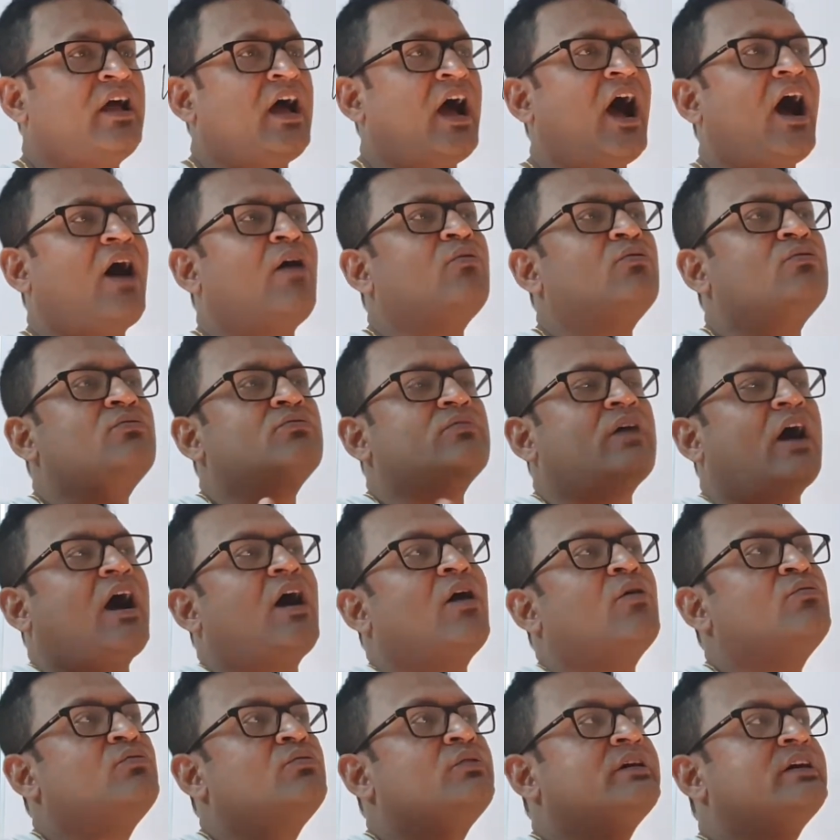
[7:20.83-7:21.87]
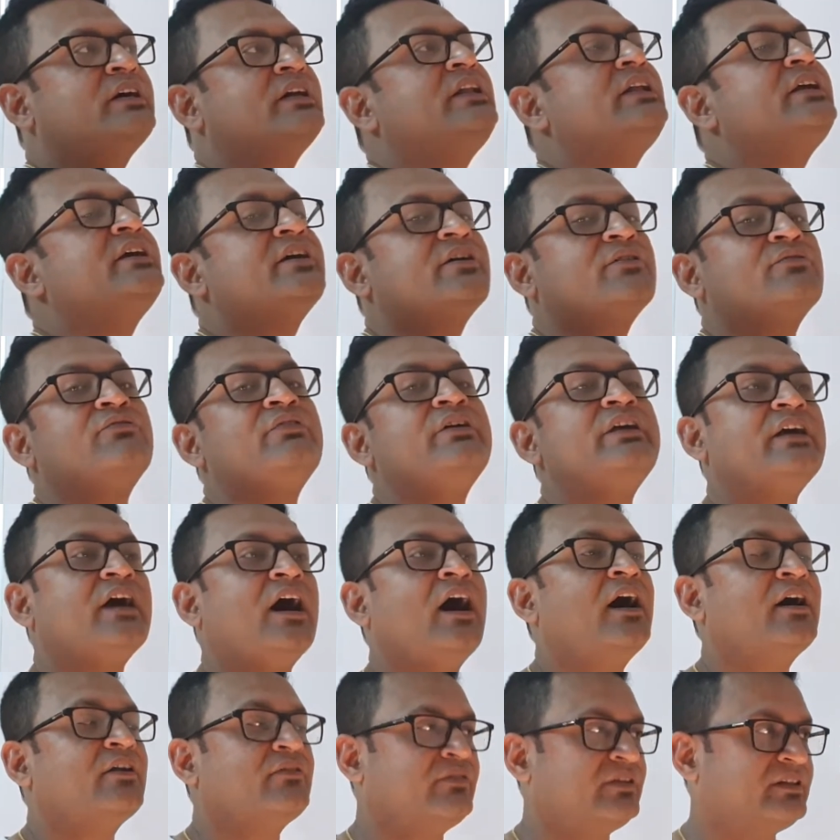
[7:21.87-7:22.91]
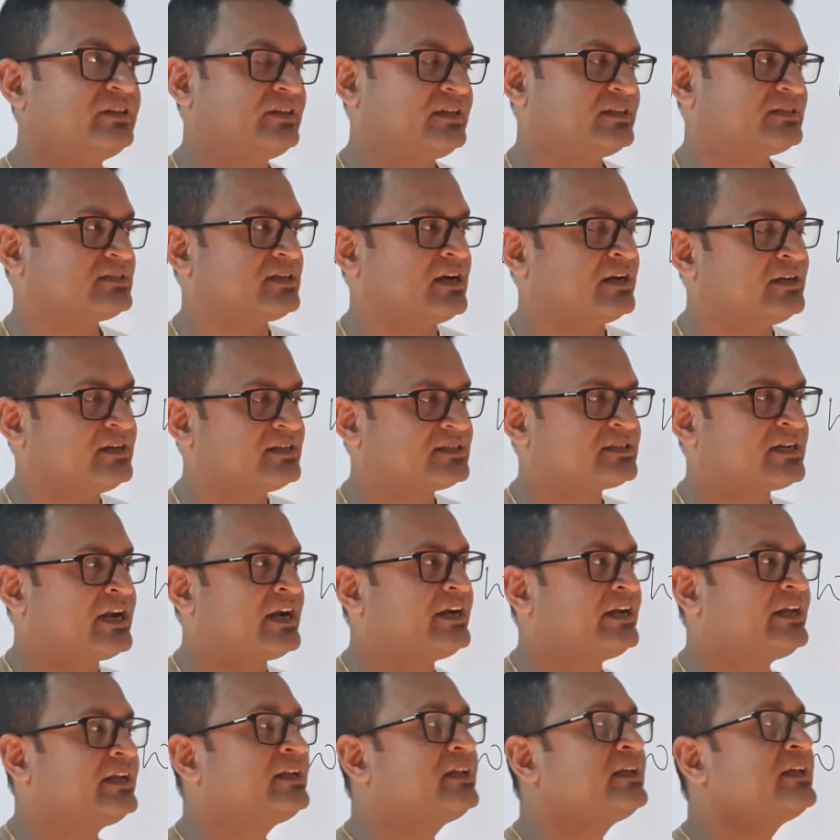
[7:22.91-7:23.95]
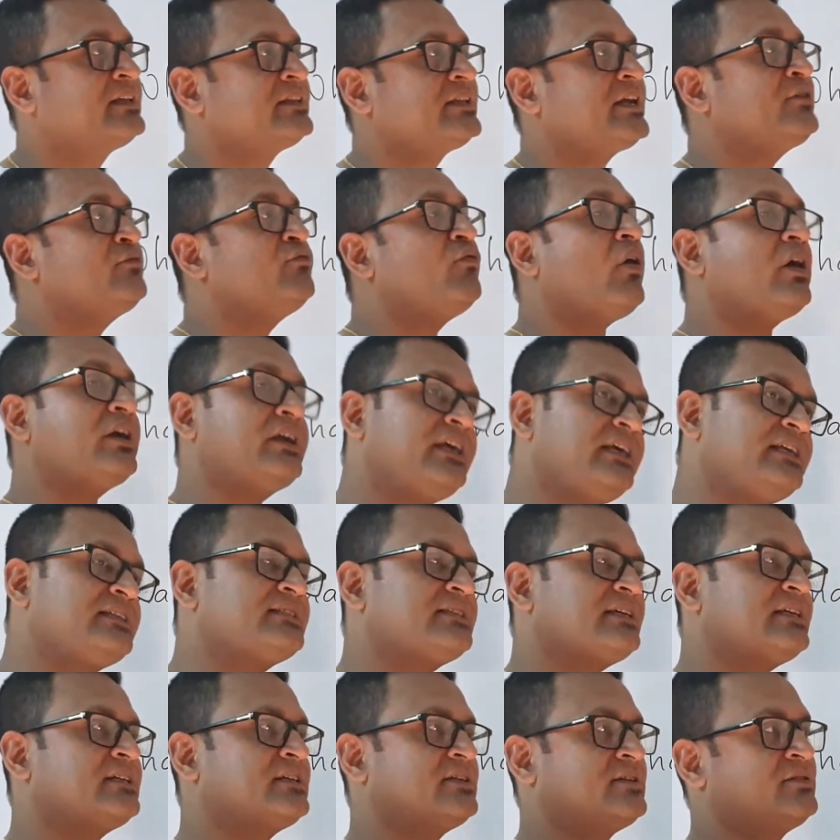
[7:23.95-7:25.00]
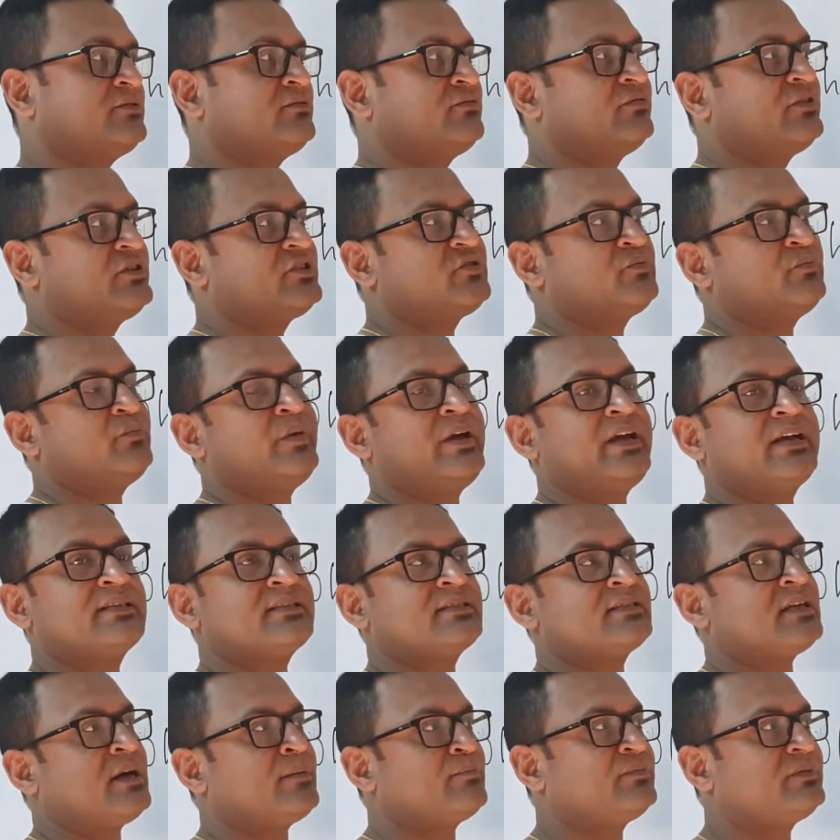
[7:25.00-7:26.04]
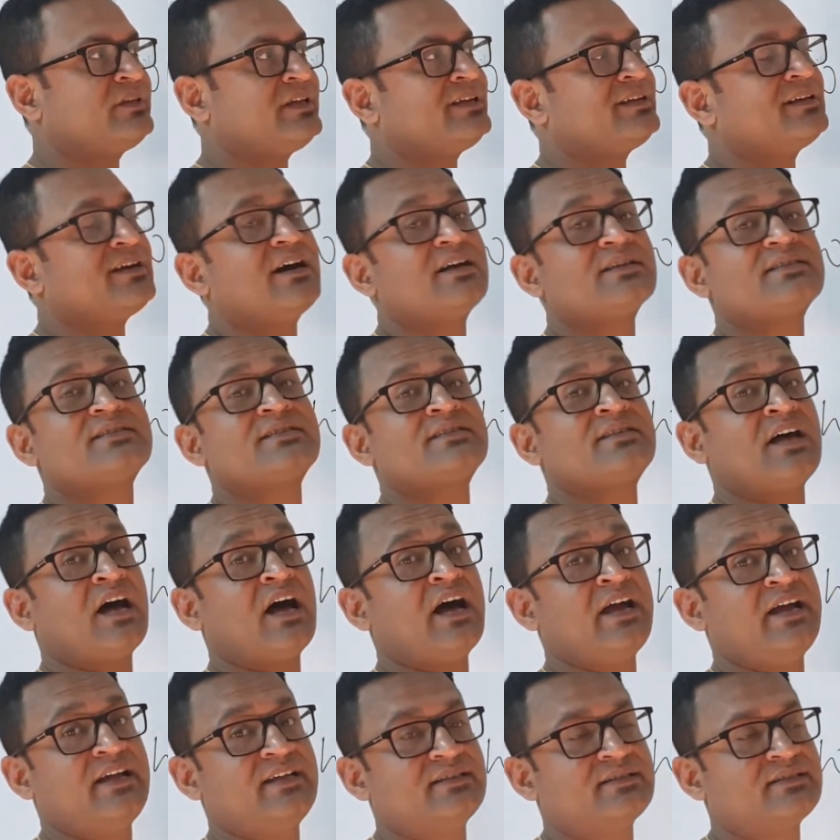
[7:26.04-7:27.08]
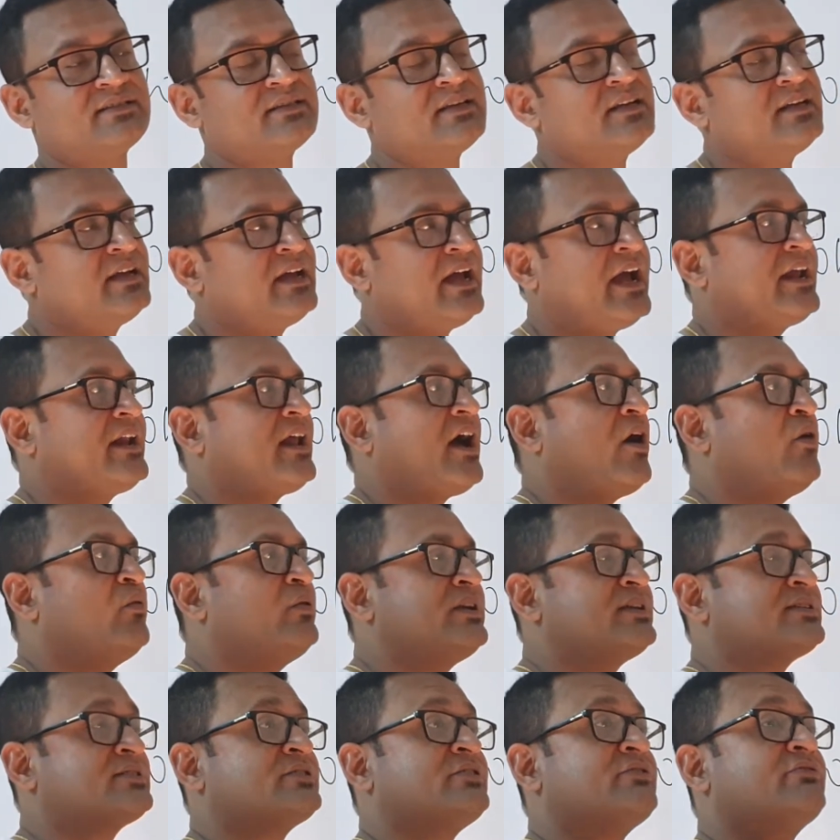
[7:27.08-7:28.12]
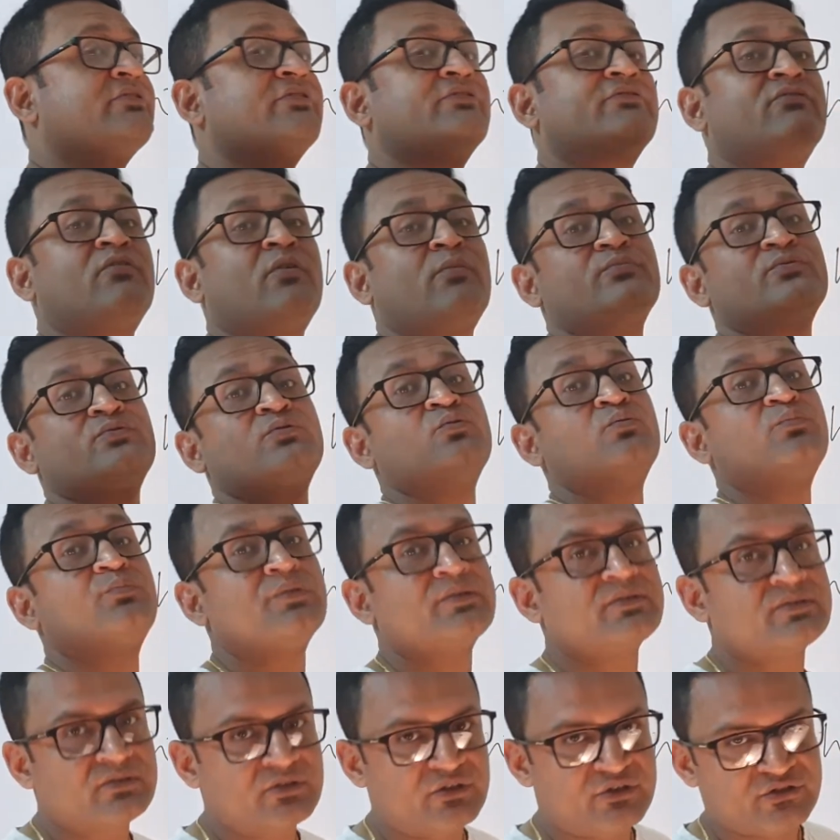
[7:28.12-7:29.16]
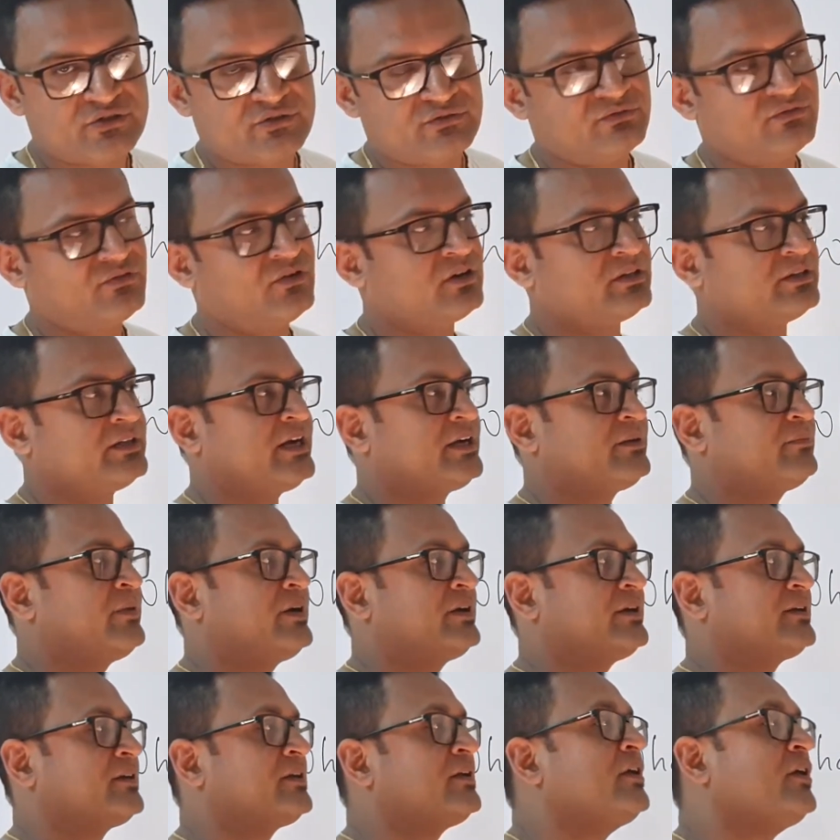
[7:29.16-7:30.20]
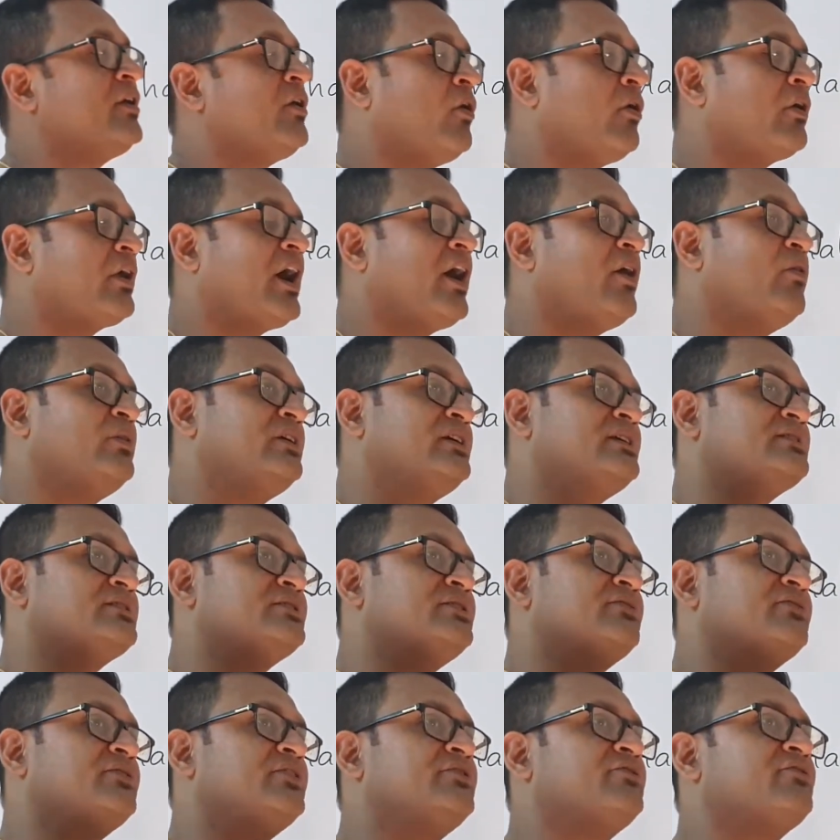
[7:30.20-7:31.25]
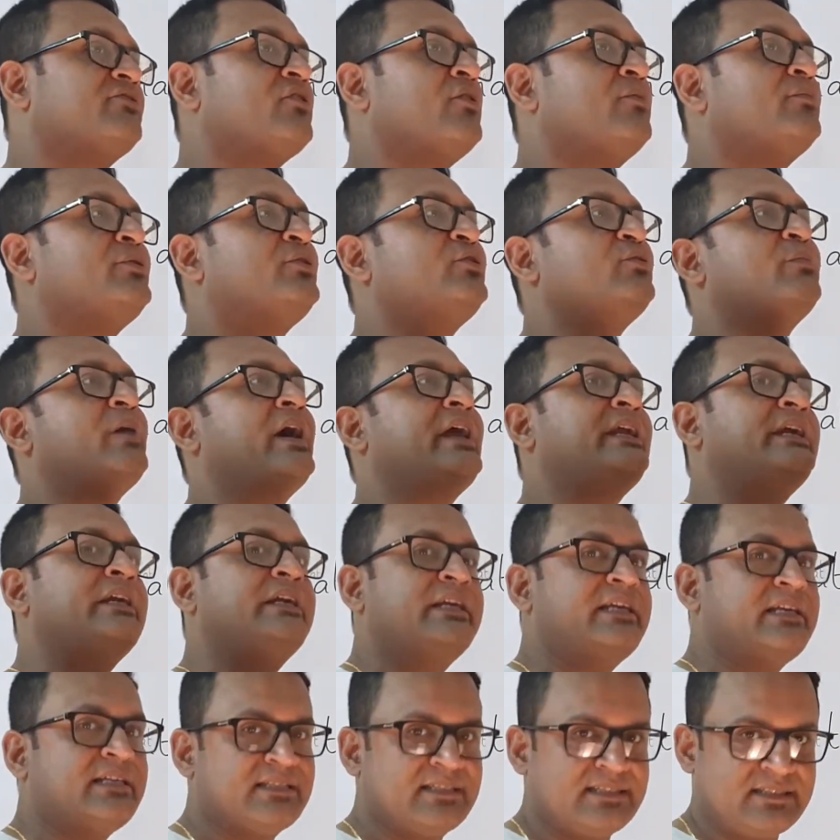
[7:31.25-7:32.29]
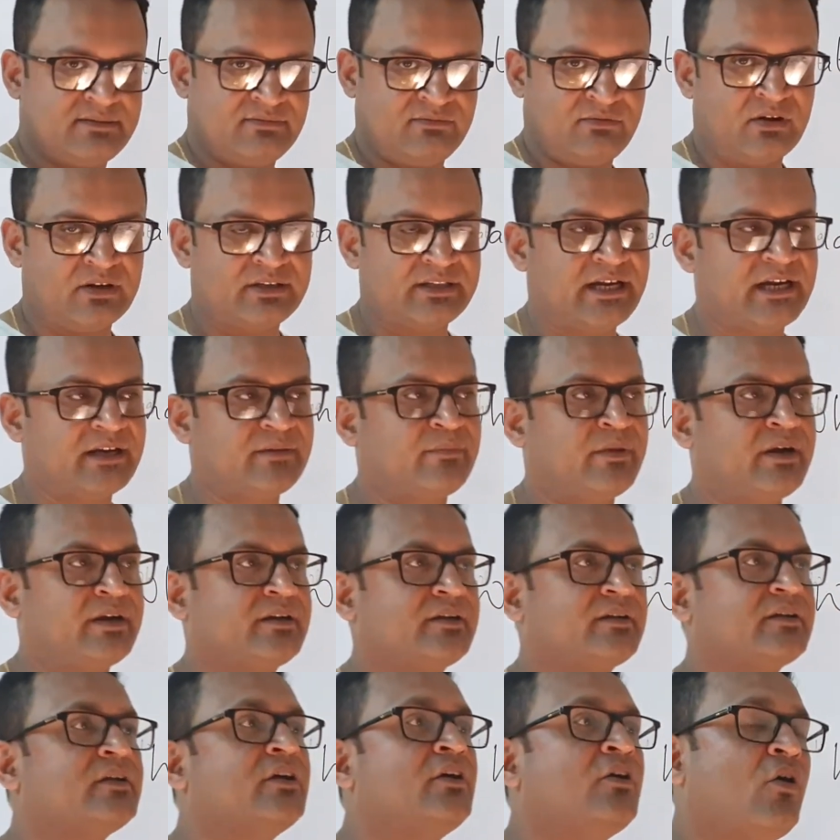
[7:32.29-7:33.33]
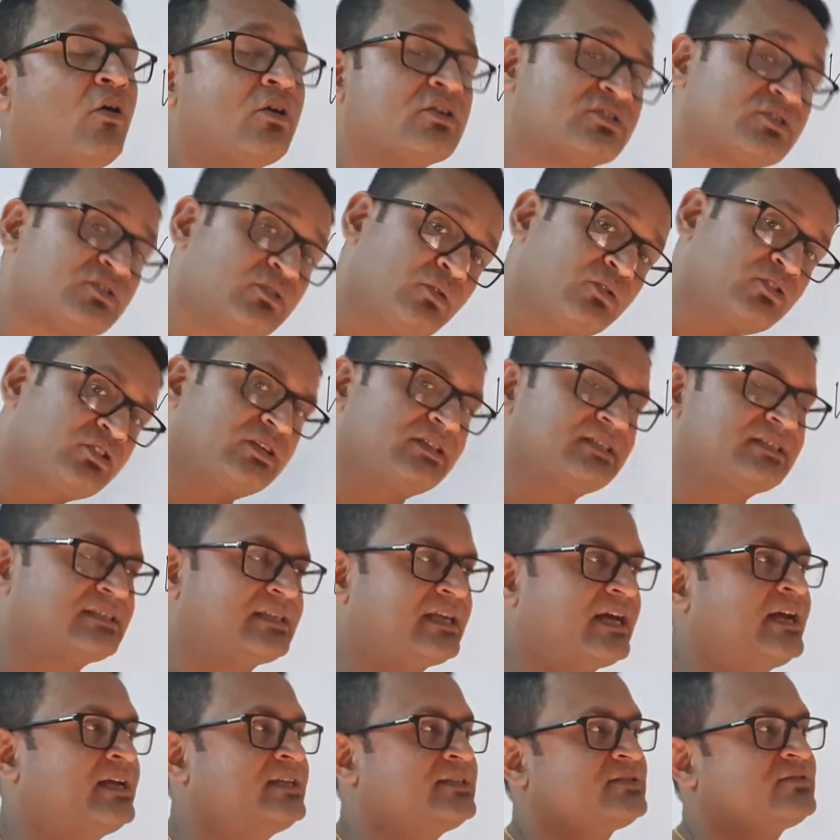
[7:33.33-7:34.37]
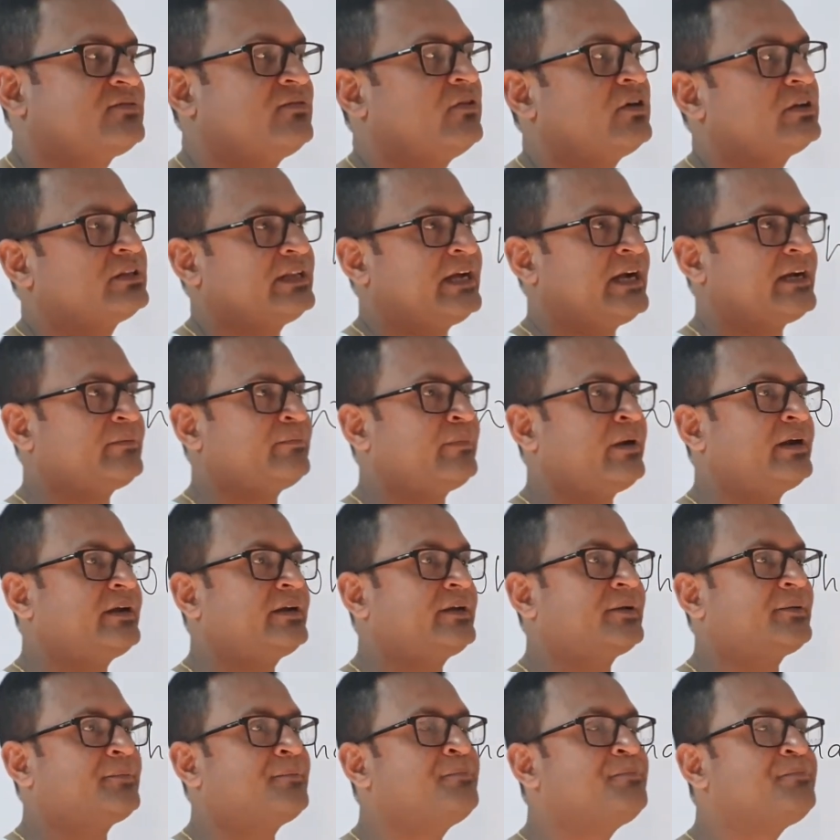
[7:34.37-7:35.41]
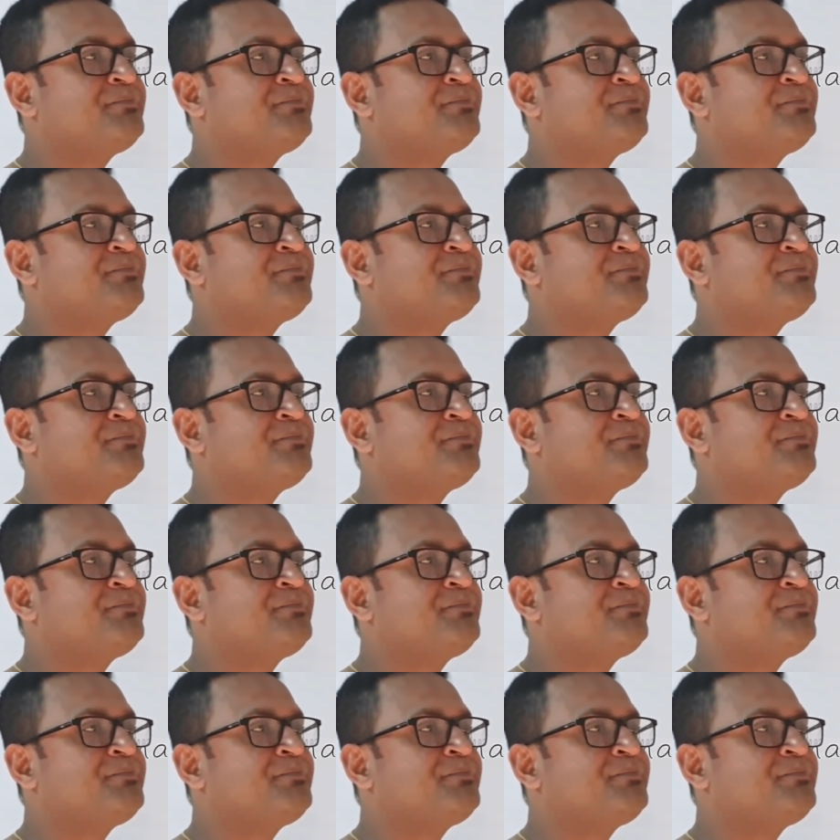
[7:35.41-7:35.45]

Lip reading: how clear we are with this understanding, that what is it which makes something a science, and how it is different from superstition for that matter, or how it is different from humanities for that matter, or social science for that matter.